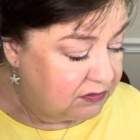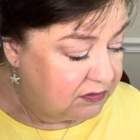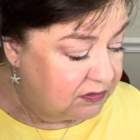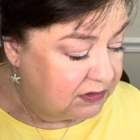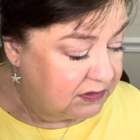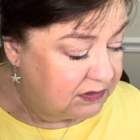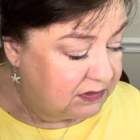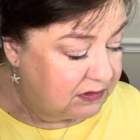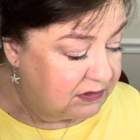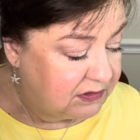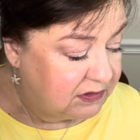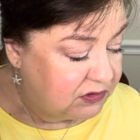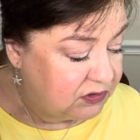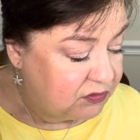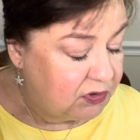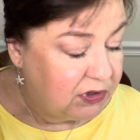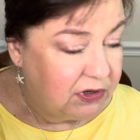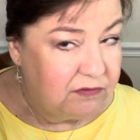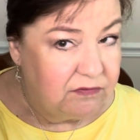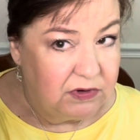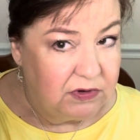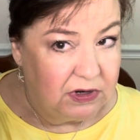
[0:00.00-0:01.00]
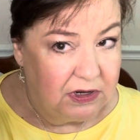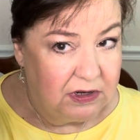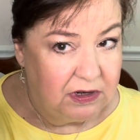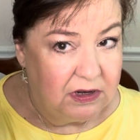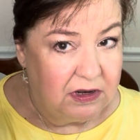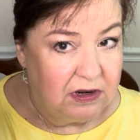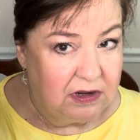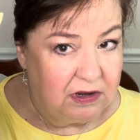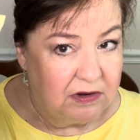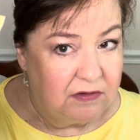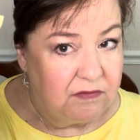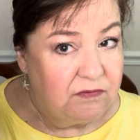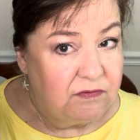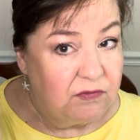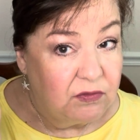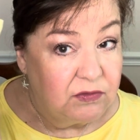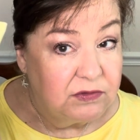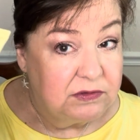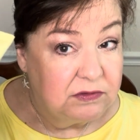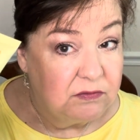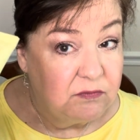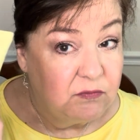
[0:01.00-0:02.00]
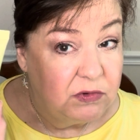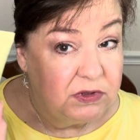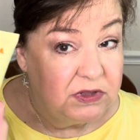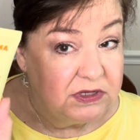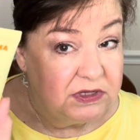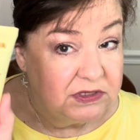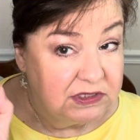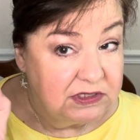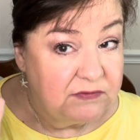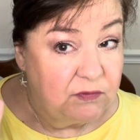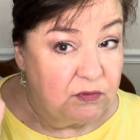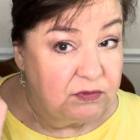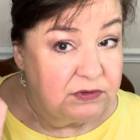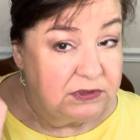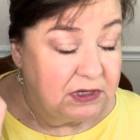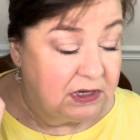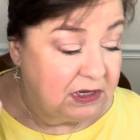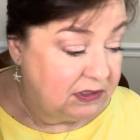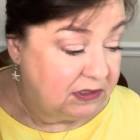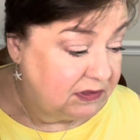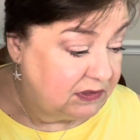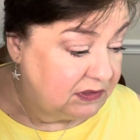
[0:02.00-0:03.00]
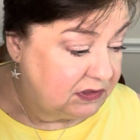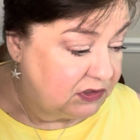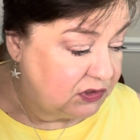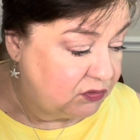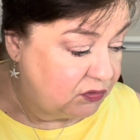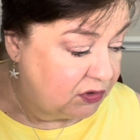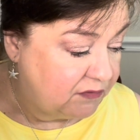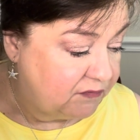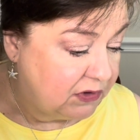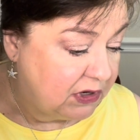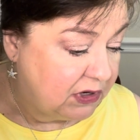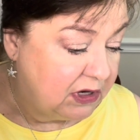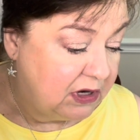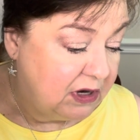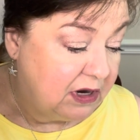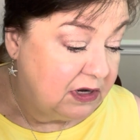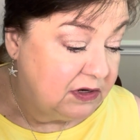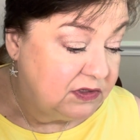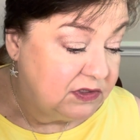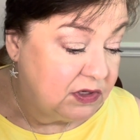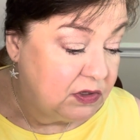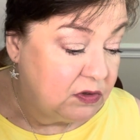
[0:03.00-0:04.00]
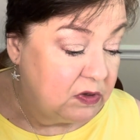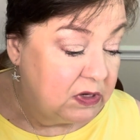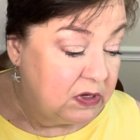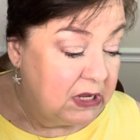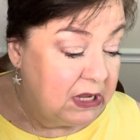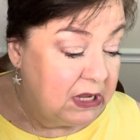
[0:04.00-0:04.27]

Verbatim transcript: This is a $12.99 full, when this is full size, this is $12.99. So